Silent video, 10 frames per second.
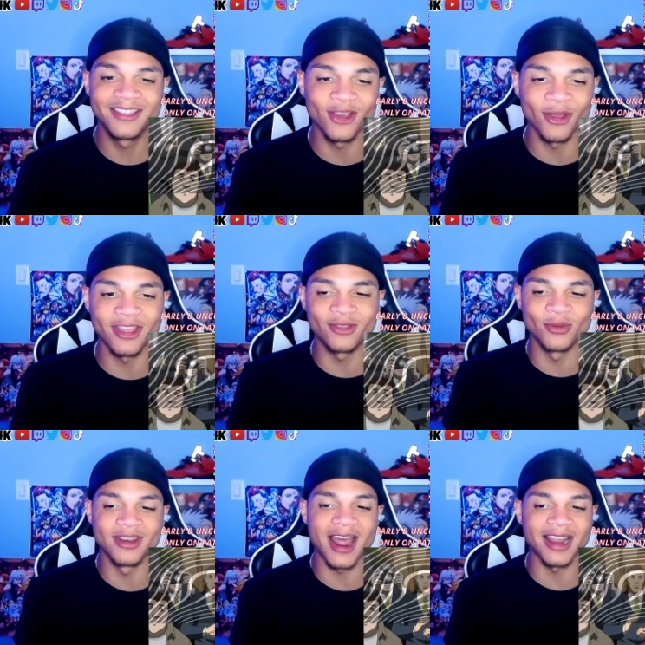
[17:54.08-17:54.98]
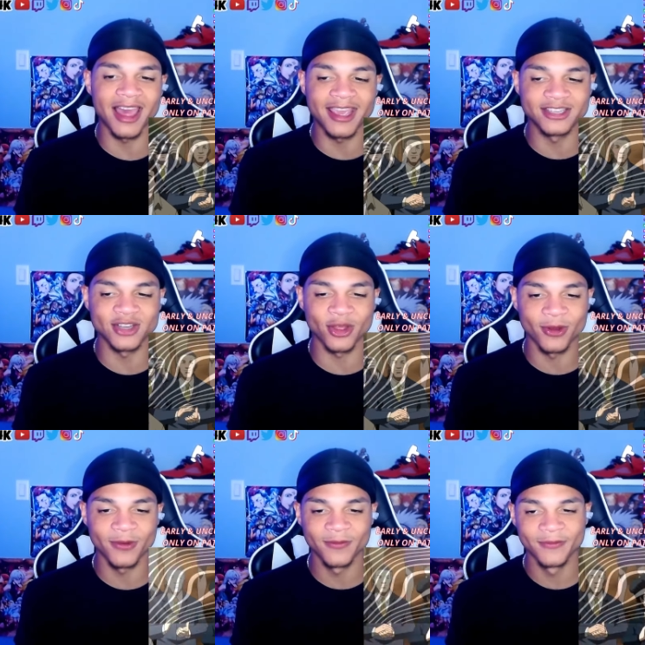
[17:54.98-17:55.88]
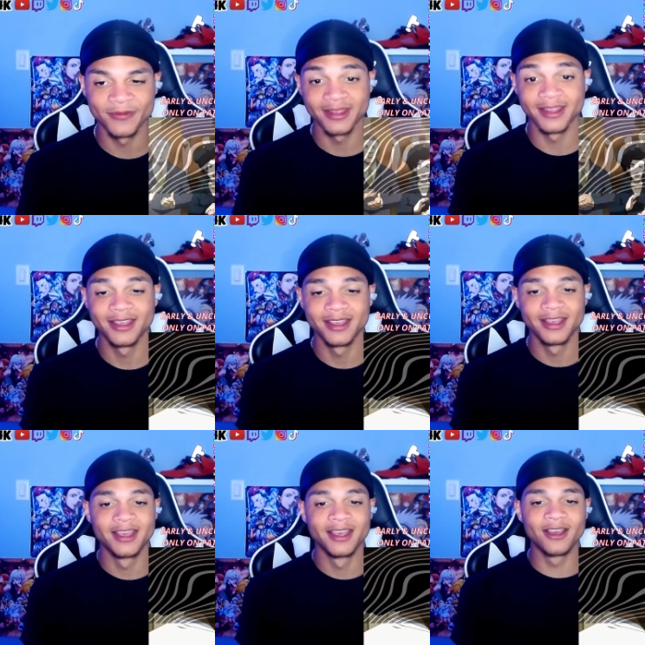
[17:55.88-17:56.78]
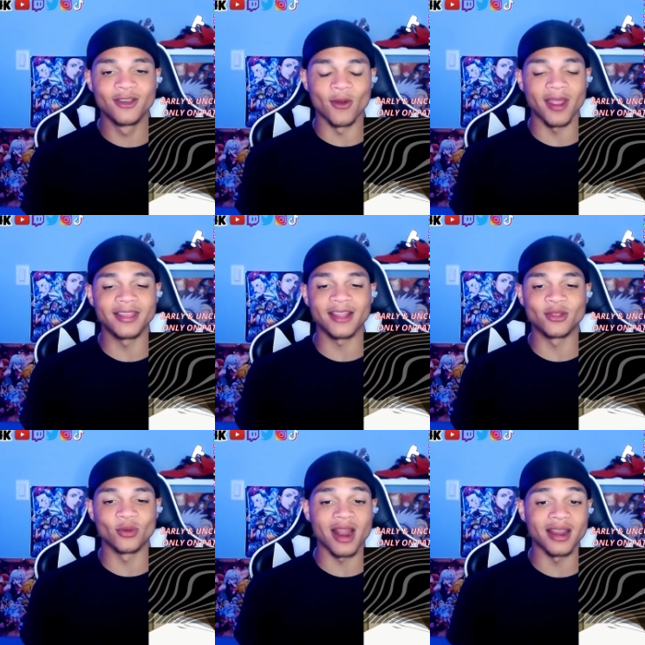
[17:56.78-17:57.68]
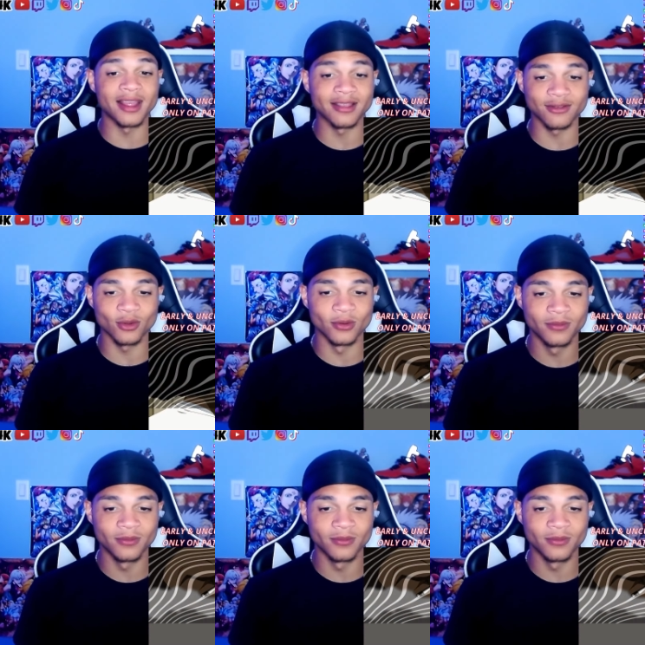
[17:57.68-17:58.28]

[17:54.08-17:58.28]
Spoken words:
Yo, they do not like each other. Granddad do not like this dude.